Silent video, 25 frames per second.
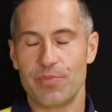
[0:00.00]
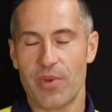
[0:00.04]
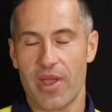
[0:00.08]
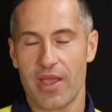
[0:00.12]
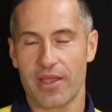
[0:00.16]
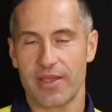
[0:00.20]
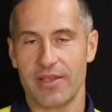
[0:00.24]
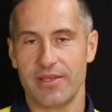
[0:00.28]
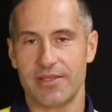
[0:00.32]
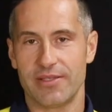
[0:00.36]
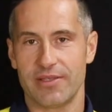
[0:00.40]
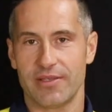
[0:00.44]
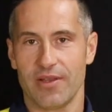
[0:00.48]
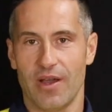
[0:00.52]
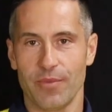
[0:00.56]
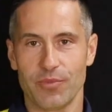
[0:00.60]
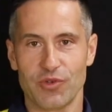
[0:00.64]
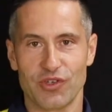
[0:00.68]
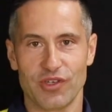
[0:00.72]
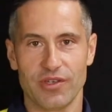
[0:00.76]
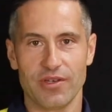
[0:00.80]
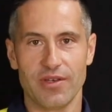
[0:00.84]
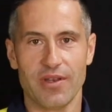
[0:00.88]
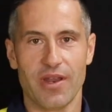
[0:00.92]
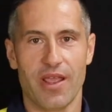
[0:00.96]
pack is an
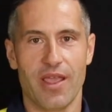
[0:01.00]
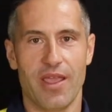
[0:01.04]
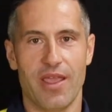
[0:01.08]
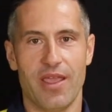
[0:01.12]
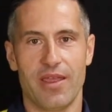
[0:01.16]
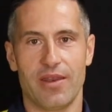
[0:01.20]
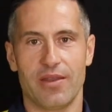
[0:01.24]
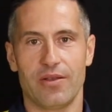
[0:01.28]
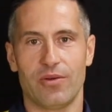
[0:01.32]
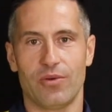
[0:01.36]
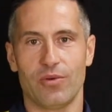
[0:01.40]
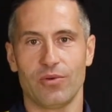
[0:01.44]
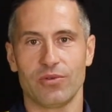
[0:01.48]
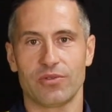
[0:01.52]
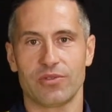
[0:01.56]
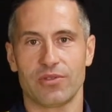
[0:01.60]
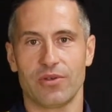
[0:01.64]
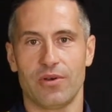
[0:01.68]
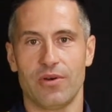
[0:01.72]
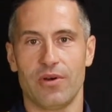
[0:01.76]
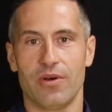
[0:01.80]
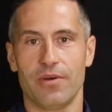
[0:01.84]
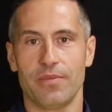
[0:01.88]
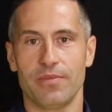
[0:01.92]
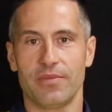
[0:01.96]
option, and
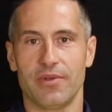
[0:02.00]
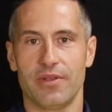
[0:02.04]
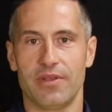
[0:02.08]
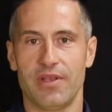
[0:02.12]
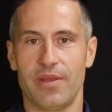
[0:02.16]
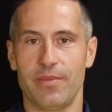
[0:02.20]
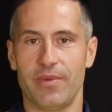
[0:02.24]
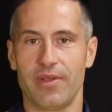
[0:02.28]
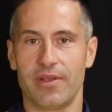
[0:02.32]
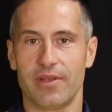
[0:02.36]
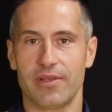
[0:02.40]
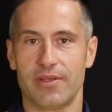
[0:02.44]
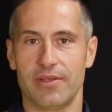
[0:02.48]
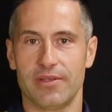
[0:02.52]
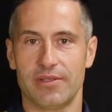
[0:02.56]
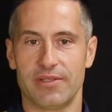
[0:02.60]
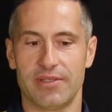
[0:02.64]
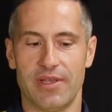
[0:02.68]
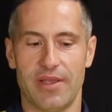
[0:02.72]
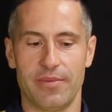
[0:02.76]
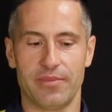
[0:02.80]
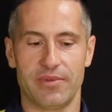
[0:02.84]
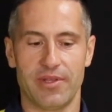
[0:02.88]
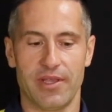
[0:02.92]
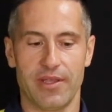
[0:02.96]
also the dimming,
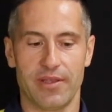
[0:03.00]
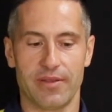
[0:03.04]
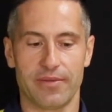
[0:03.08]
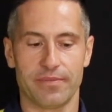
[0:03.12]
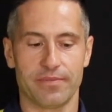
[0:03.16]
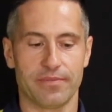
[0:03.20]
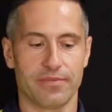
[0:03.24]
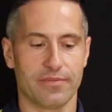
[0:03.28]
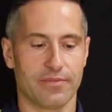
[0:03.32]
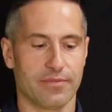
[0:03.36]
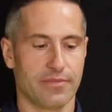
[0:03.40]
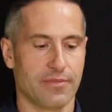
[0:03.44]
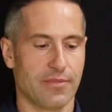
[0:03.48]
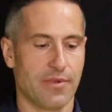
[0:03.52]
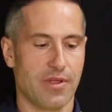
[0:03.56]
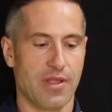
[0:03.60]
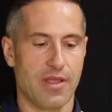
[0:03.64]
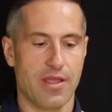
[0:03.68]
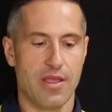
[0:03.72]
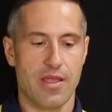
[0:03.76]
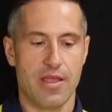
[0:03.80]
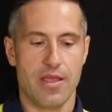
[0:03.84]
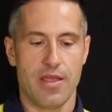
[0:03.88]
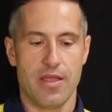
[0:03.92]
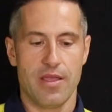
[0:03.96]
same thing.
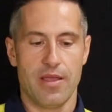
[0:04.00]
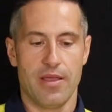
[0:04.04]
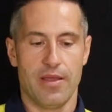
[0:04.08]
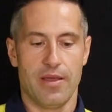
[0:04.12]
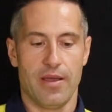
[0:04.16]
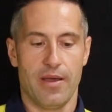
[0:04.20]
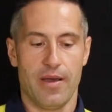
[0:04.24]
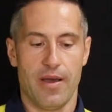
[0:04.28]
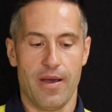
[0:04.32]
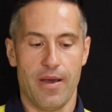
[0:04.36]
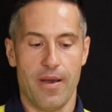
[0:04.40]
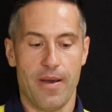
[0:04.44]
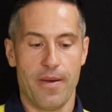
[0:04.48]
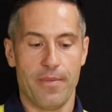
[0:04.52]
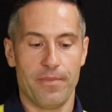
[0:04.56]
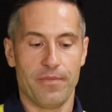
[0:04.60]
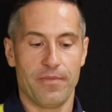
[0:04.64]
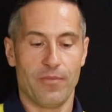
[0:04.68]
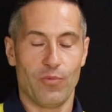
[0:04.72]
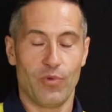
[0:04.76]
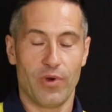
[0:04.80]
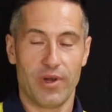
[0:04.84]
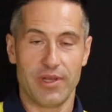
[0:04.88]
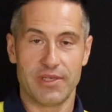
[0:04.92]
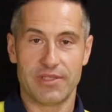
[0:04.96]

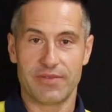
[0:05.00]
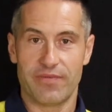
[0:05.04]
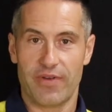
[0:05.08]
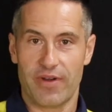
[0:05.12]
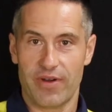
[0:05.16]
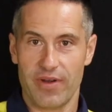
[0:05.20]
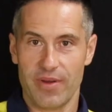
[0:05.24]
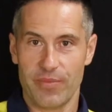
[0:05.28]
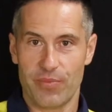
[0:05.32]
What is very